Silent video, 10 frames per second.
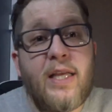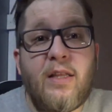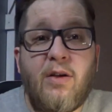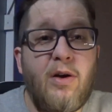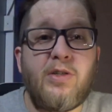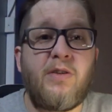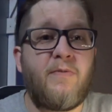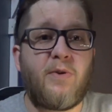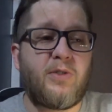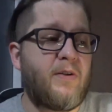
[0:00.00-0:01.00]
like the cartoon
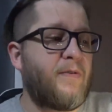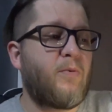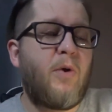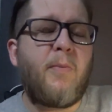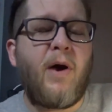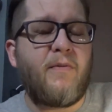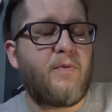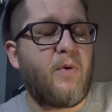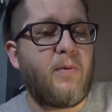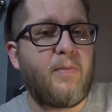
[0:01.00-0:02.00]
version of her robot
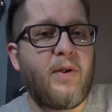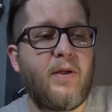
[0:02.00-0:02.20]
form.